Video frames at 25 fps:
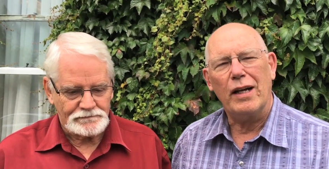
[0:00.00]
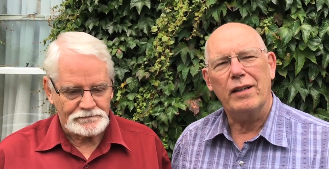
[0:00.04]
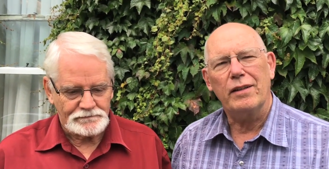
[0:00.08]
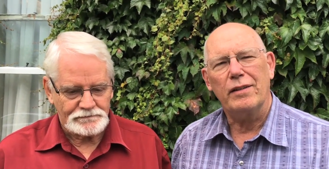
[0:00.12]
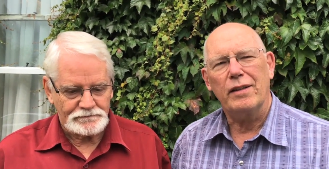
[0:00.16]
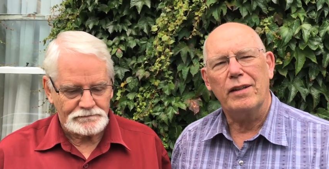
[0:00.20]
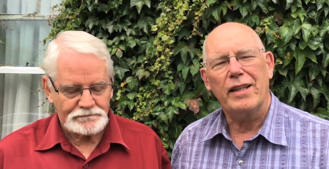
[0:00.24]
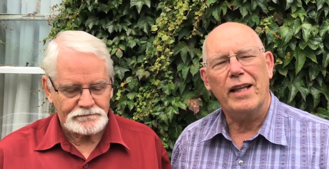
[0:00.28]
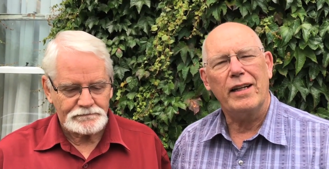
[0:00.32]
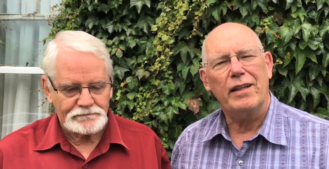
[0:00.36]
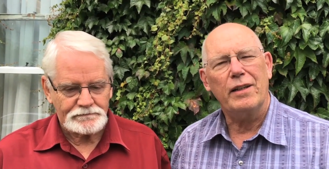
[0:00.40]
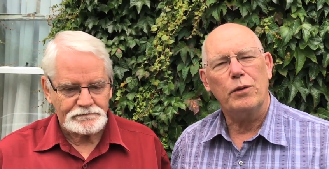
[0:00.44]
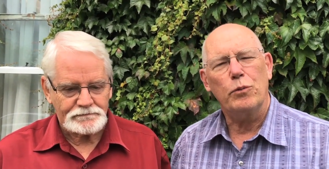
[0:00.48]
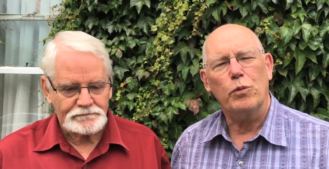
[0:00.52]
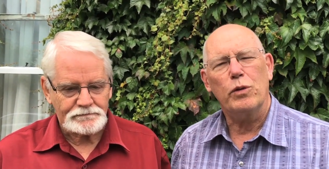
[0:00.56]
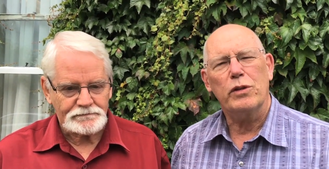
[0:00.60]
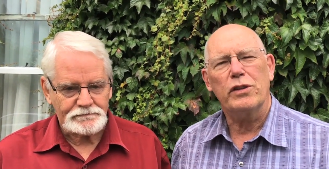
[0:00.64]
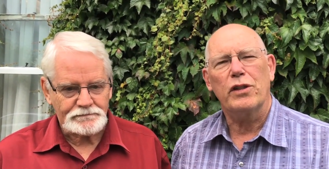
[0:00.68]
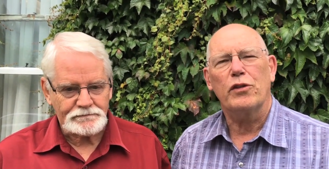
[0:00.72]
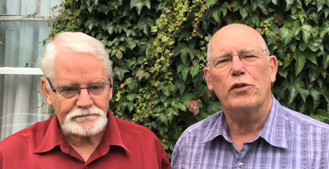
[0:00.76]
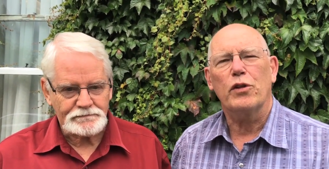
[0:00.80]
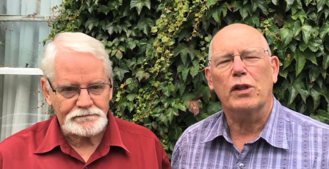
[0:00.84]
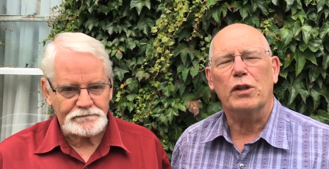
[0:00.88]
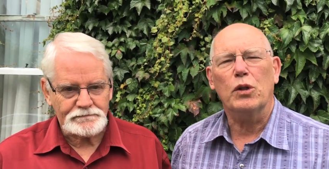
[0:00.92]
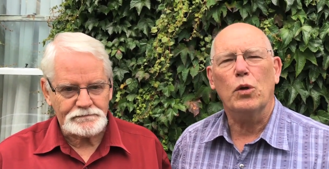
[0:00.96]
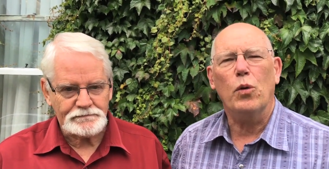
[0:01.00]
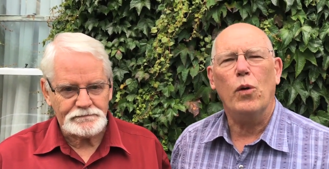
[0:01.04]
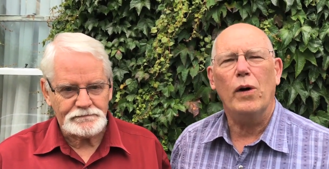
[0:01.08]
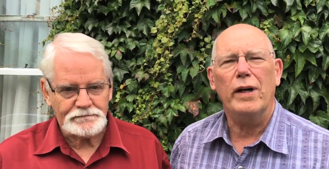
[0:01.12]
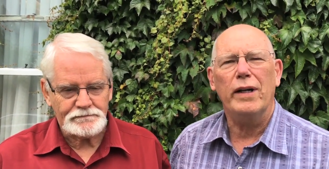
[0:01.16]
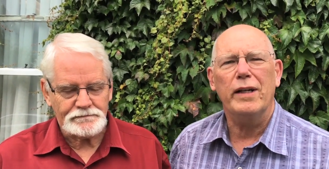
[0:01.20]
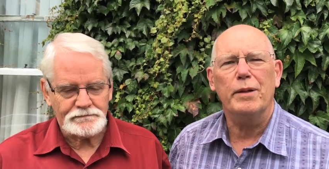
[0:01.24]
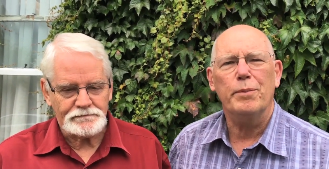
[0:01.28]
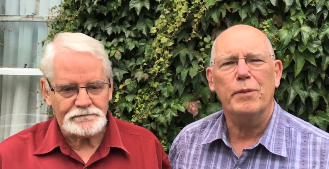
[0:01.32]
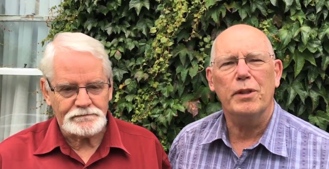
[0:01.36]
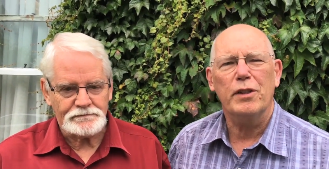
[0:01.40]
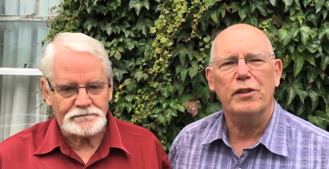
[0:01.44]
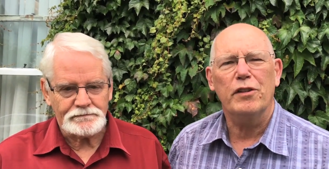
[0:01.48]
Speaker 1: uh that it was a
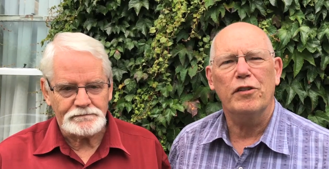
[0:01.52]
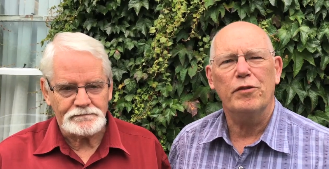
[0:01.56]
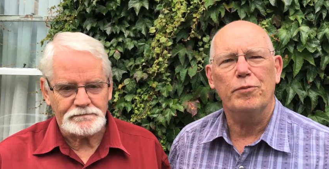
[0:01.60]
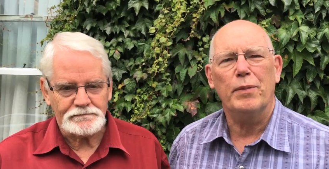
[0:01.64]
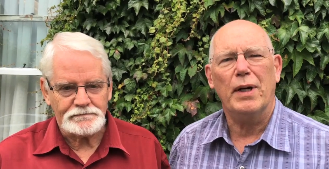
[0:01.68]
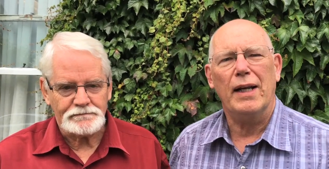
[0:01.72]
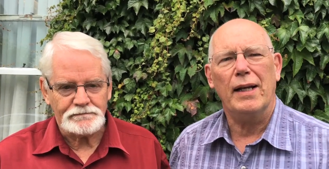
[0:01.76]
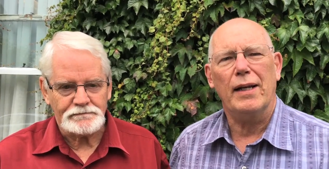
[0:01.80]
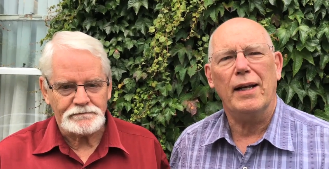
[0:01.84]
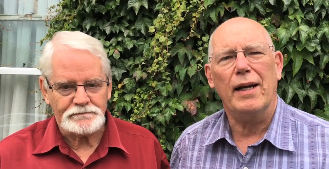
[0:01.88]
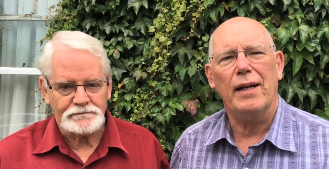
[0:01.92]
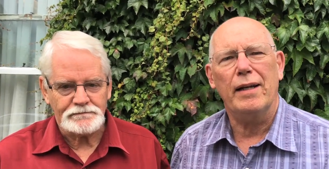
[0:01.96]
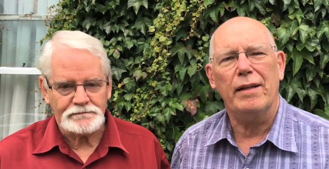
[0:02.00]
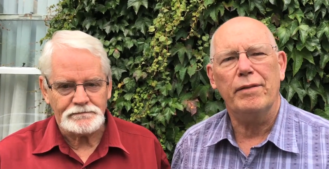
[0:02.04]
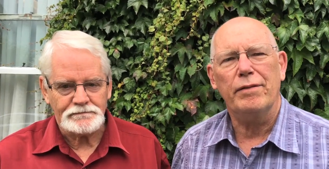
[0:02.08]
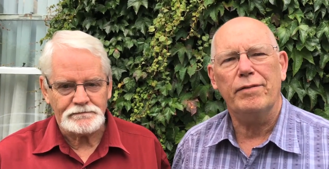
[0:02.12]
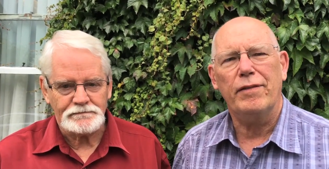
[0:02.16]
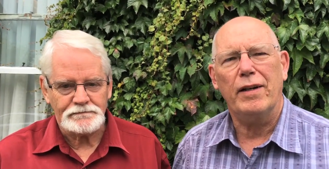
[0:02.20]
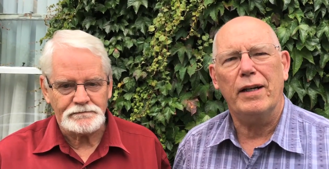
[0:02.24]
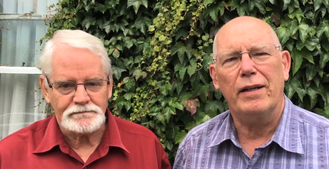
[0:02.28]
requirement of my life.